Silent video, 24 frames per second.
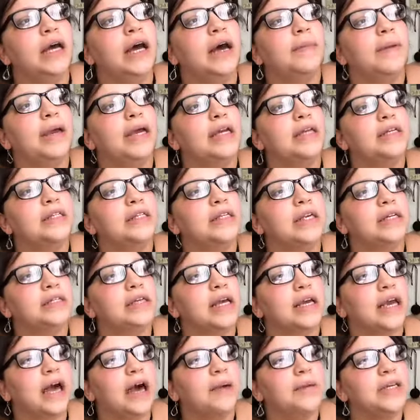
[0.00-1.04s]
Amanda says,
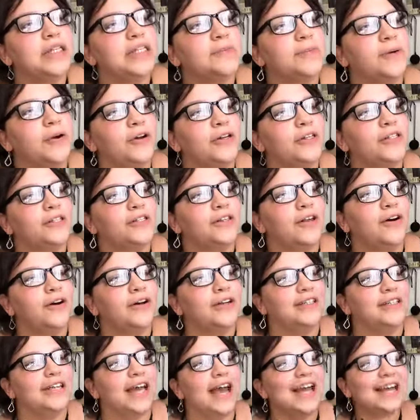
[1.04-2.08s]
I got my spirit
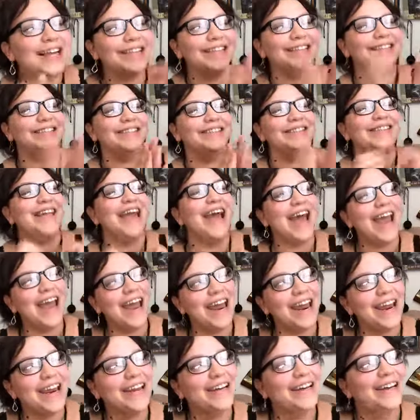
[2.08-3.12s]
song deck. Yay!
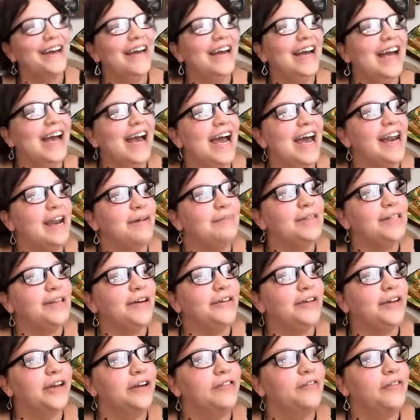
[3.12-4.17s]
And I'm so
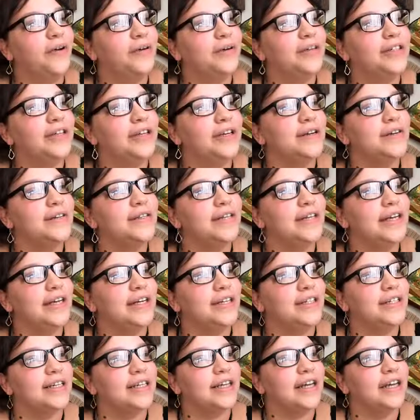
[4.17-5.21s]
looking forward to using
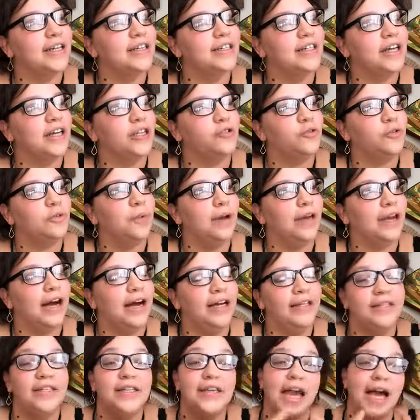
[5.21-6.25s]
it to get in touch with my
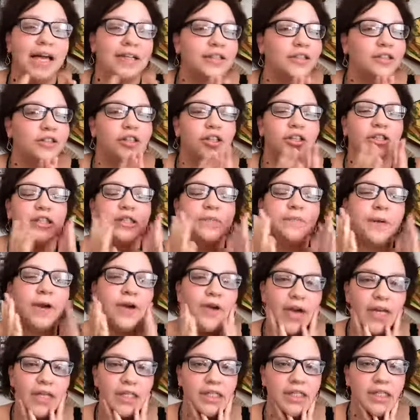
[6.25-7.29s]
guides. Yes, the
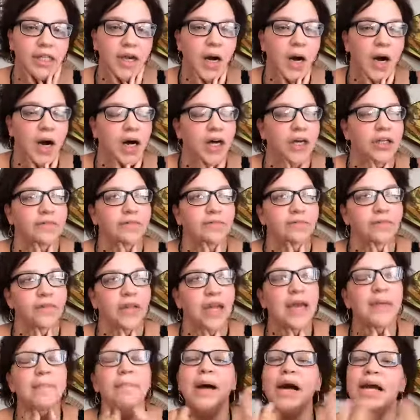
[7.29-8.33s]
spirit song,
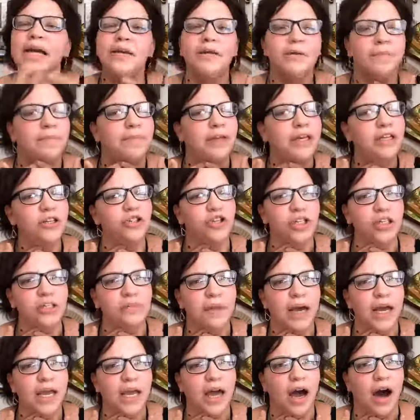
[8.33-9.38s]
it might be just
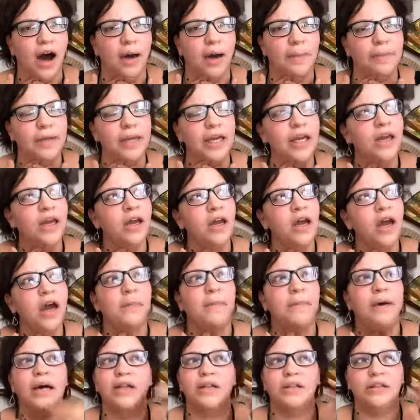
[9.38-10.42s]
my copy,
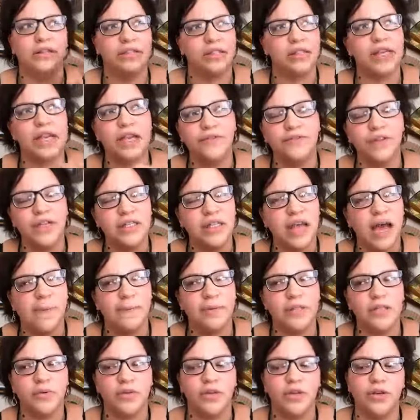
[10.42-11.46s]
but see if this
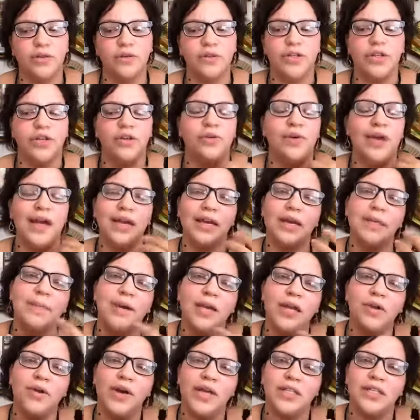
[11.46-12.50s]
happens with you too.
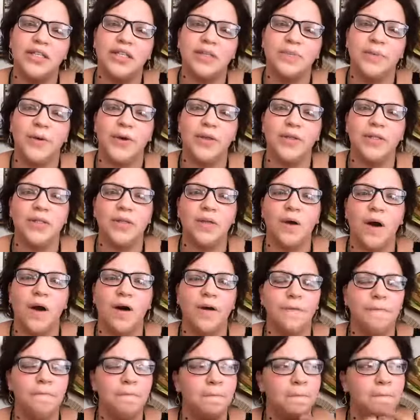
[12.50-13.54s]
Anybody who has a spirit
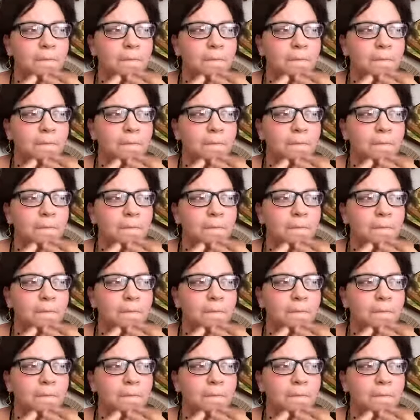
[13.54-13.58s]
song,